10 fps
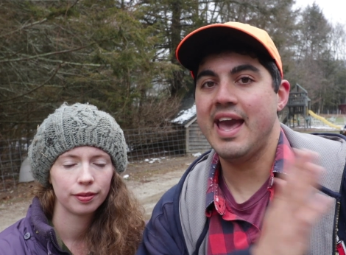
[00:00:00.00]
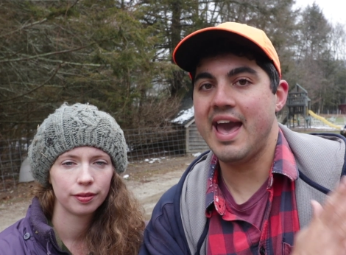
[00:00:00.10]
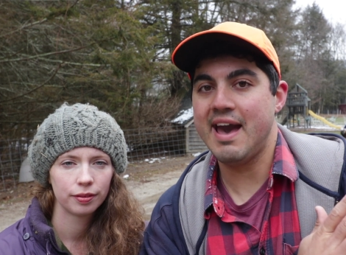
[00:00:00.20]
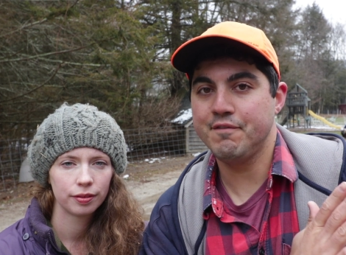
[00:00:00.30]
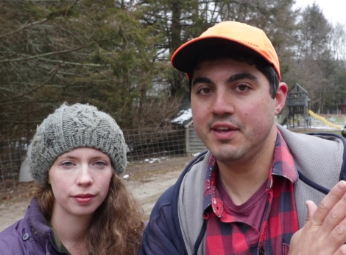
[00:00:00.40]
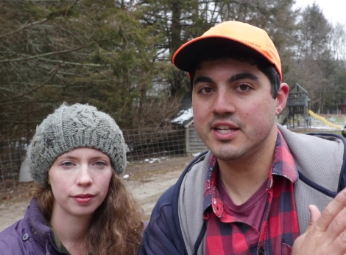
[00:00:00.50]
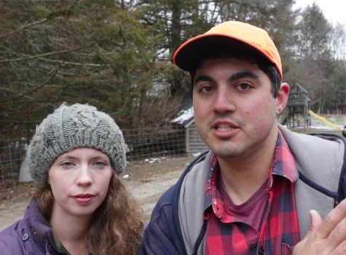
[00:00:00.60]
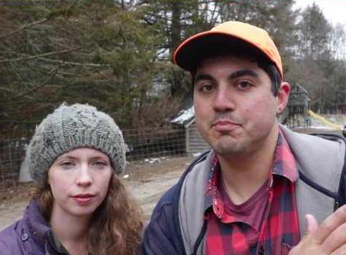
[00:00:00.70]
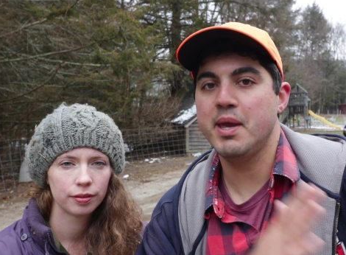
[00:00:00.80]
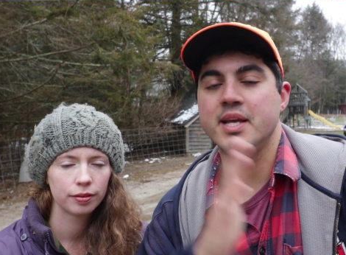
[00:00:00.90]
Speaker 1: half
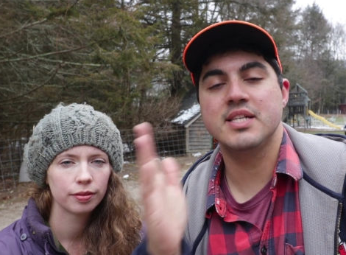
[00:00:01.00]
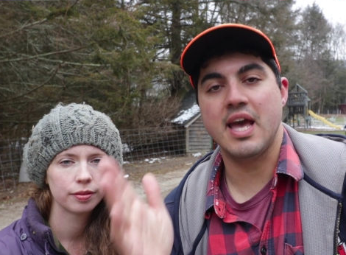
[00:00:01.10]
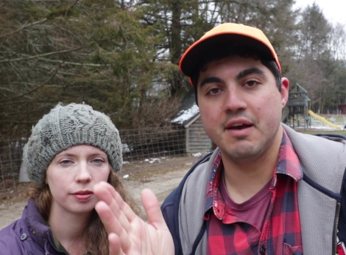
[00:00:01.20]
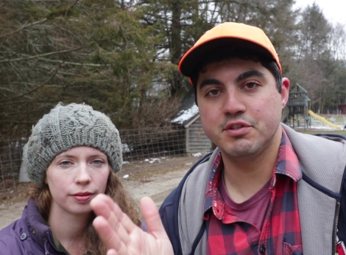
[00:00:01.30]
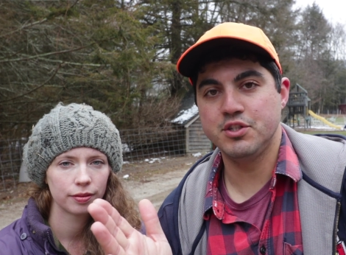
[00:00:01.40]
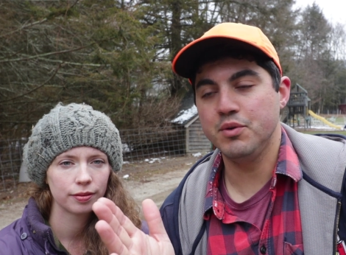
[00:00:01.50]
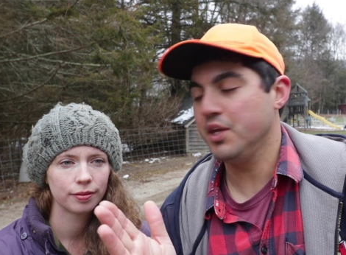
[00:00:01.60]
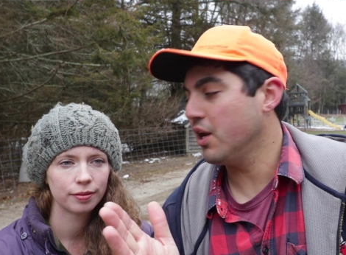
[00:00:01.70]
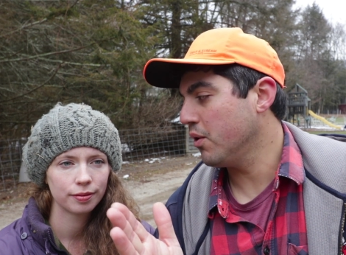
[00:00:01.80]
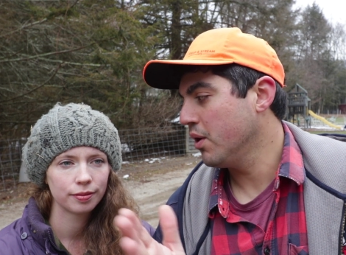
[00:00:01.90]
guest space, half
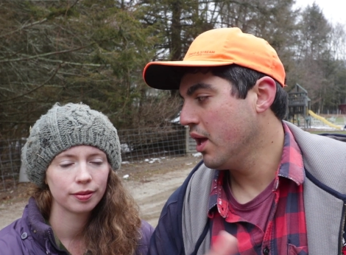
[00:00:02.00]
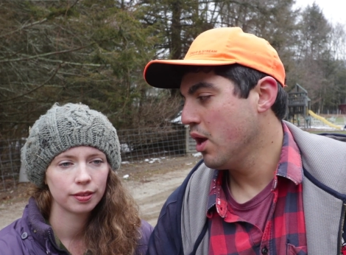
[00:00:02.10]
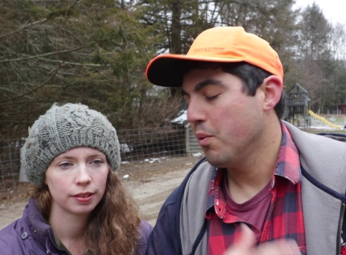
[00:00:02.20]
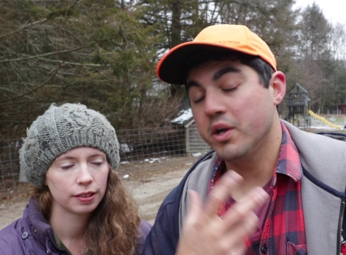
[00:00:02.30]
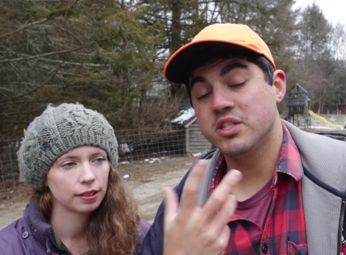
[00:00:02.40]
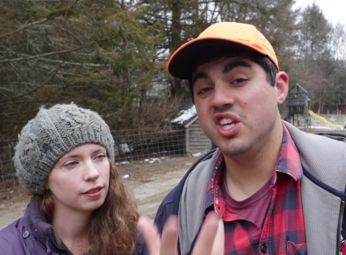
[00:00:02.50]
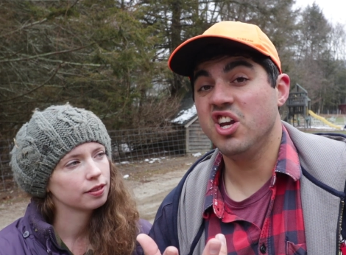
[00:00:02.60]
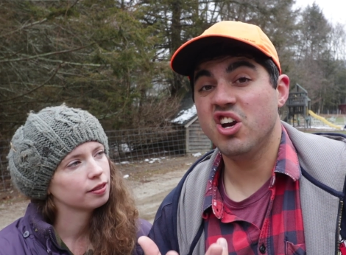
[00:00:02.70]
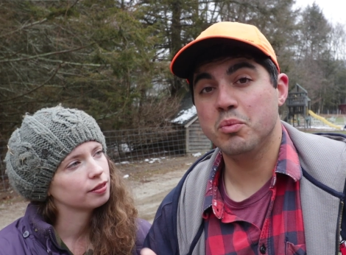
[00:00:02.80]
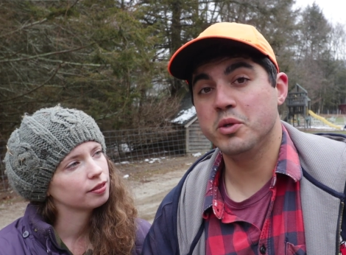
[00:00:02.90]
studio, whereas the
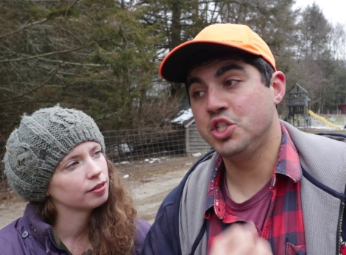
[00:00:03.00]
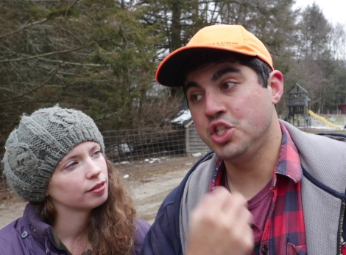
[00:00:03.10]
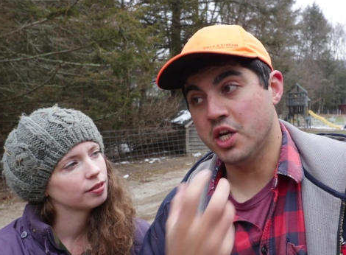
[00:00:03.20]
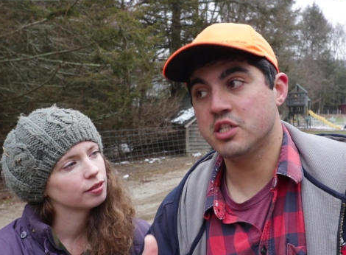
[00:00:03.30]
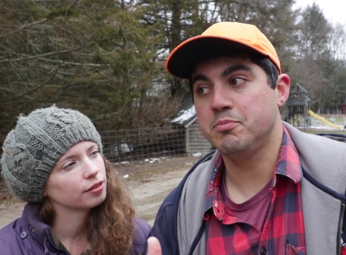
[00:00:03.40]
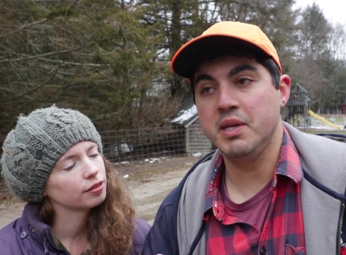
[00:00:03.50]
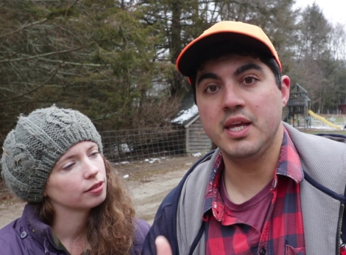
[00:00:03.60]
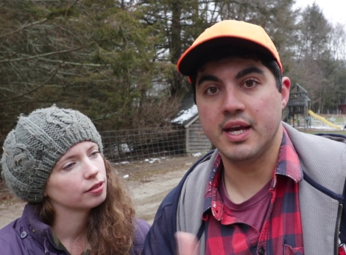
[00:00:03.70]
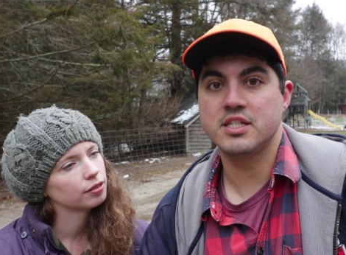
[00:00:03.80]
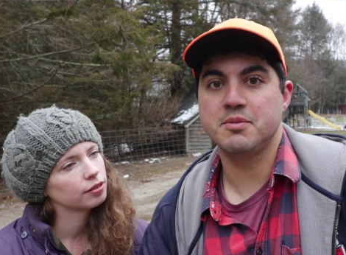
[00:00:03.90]
yurt would just be
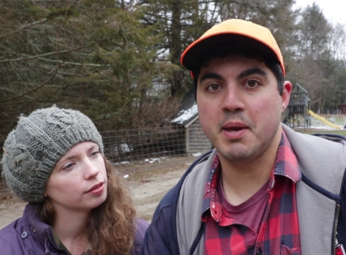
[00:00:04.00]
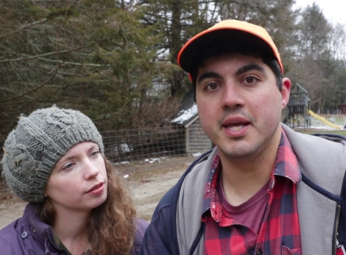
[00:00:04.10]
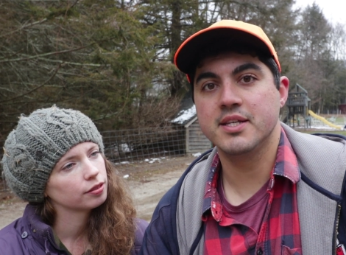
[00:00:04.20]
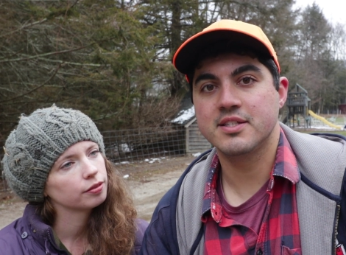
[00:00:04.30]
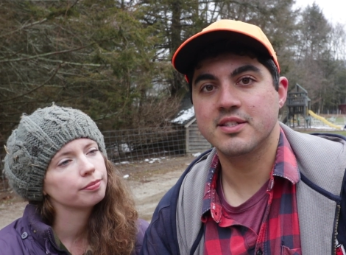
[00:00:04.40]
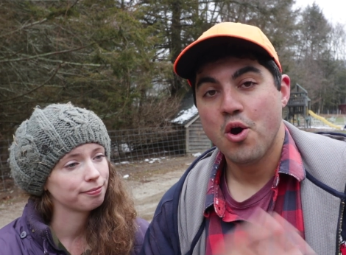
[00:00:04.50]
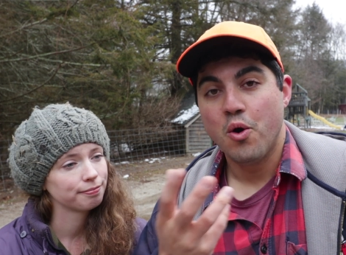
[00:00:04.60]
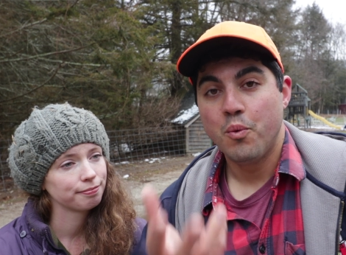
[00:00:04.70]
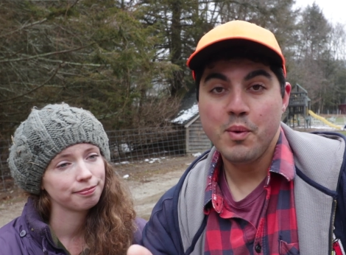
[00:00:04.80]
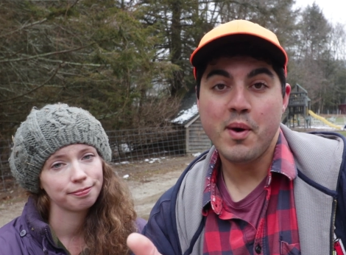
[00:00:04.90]
guest space.
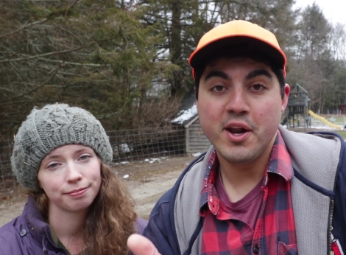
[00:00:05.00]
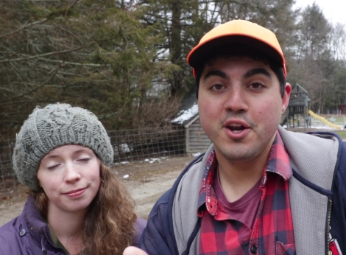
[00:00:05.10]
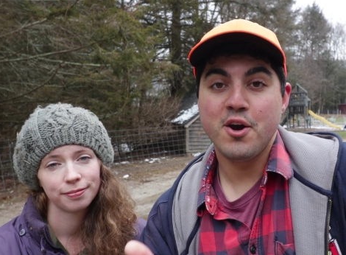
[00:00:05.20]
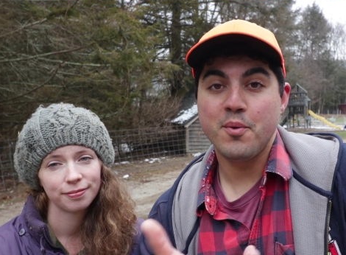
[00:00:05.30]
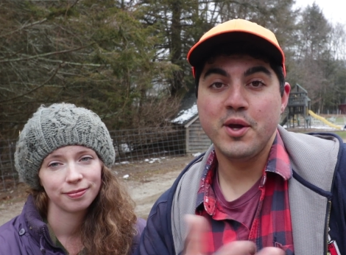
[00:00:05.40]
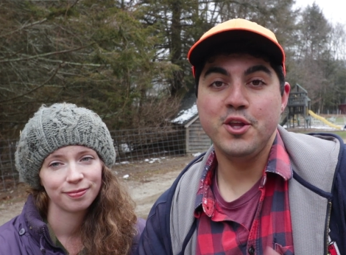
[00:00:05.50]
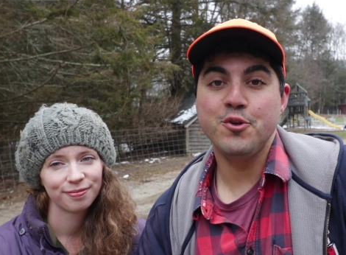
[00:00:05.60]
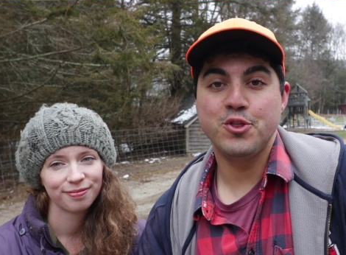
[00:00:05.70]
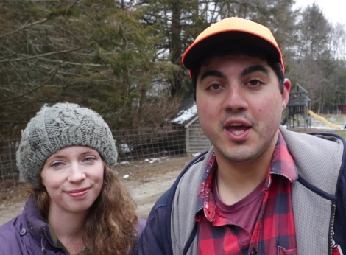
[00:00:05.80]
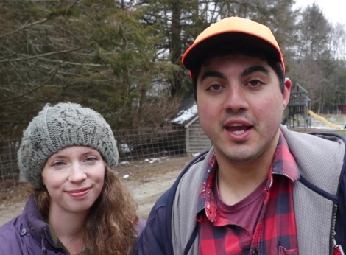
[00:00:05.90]
We want to know what
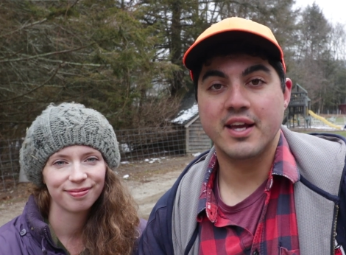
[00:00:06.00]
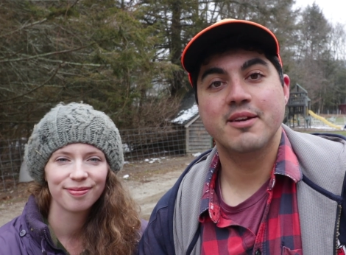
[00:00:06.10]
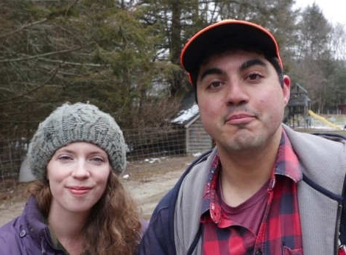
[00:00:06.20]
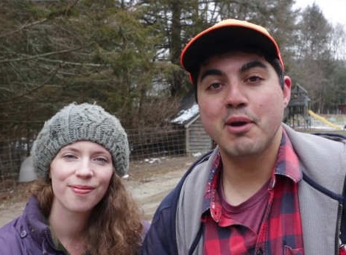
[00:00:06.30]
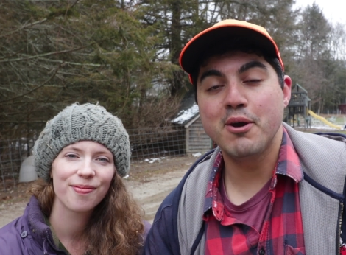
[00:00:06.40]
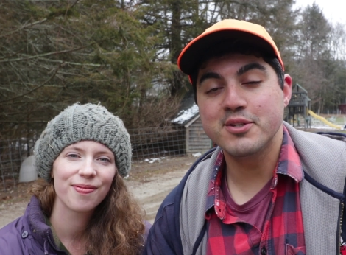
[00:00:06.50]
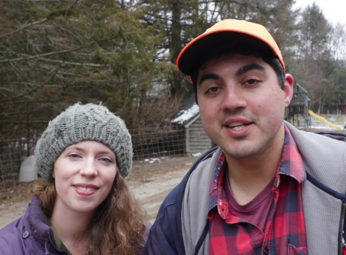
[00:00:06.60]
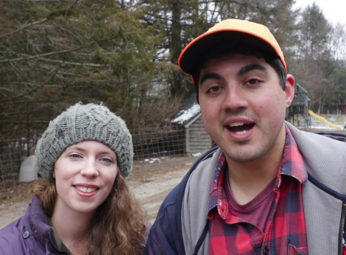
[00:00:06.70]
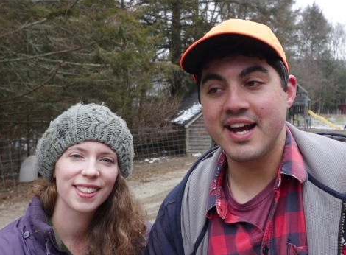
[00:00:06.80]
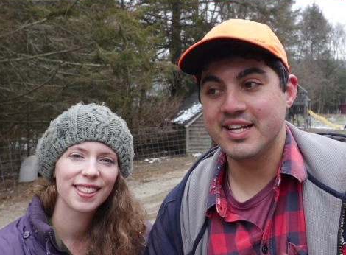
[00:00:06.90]
you think. Pros
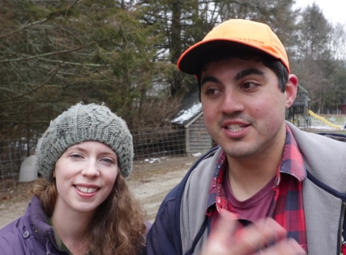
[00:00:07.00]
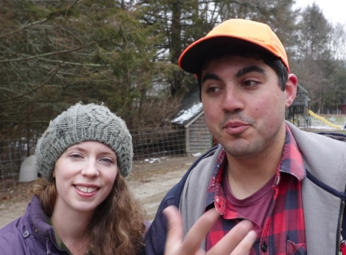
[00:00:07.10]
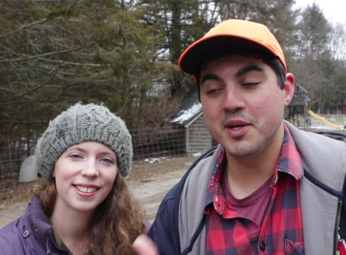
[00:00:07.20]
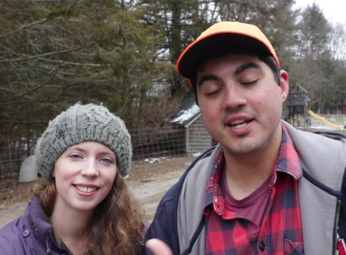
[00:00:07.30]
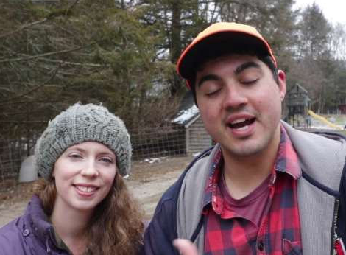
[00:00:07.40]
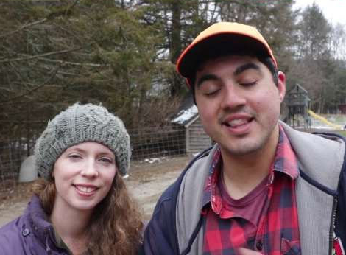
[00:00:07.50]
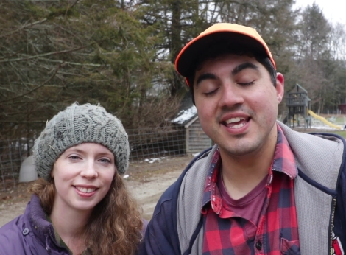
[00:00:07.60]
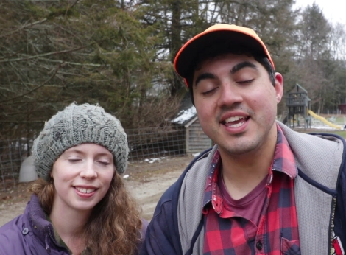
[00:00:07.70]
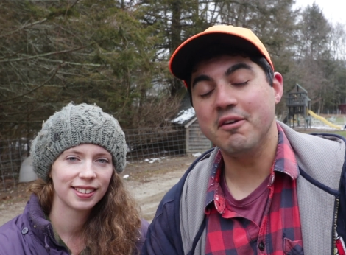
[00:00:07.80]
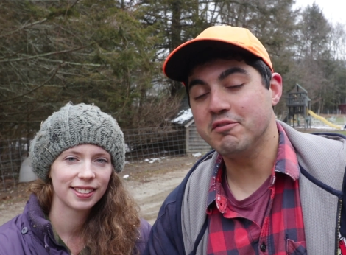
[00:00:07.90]
and cons. Are we not
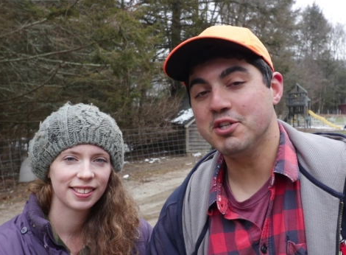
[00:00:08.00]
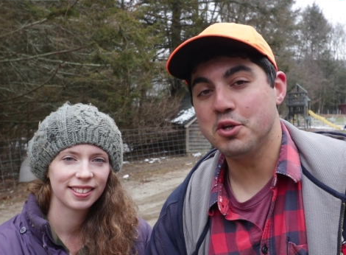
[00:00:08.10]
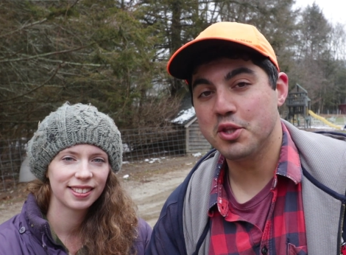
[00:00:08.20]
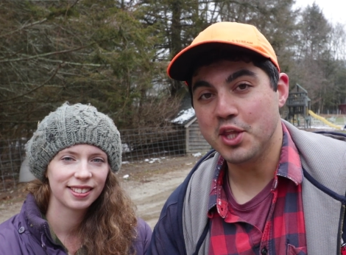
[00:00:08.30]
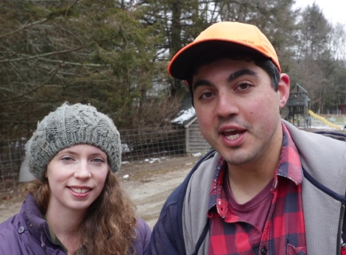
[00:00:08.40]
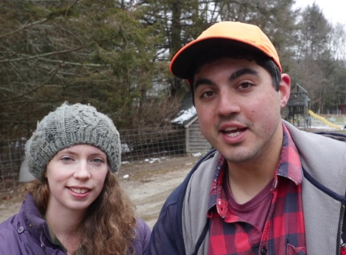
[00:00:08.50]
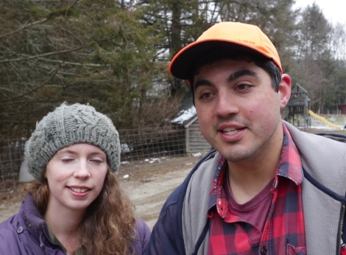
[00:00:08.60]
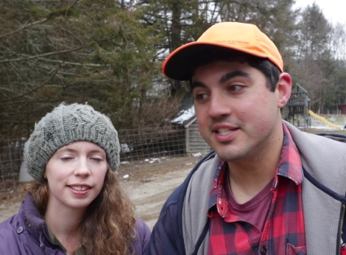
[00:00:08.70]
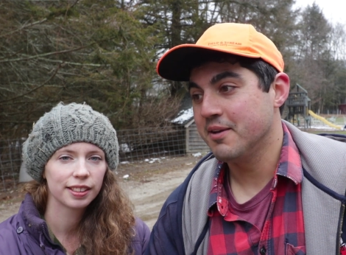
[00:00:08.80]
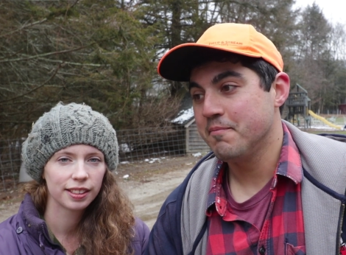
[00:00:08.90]
thinking of certain
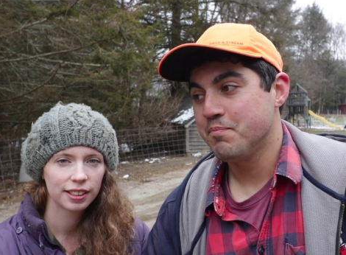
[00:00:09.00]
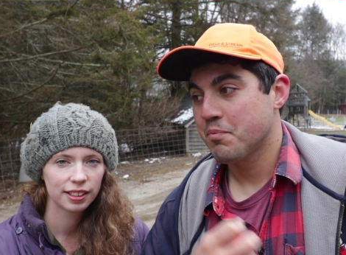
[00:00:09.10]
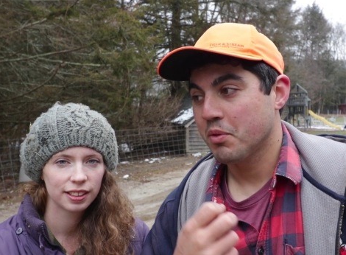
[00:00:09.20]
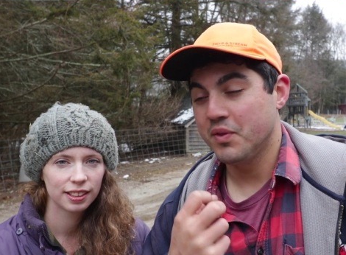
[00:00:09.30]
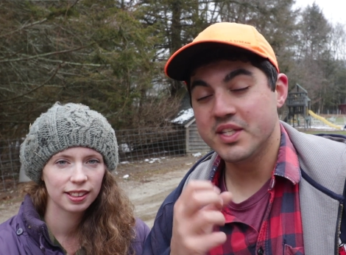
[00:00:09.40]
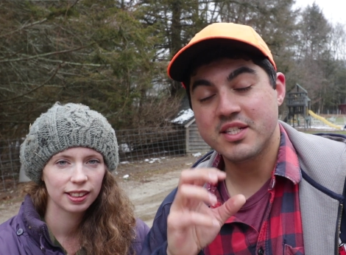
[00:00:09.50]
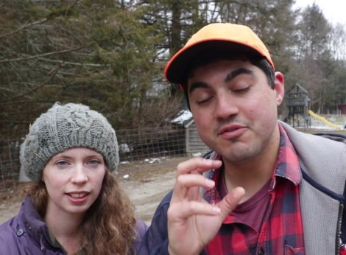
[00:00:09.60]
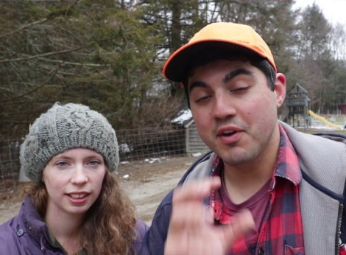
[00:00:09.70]
things? This is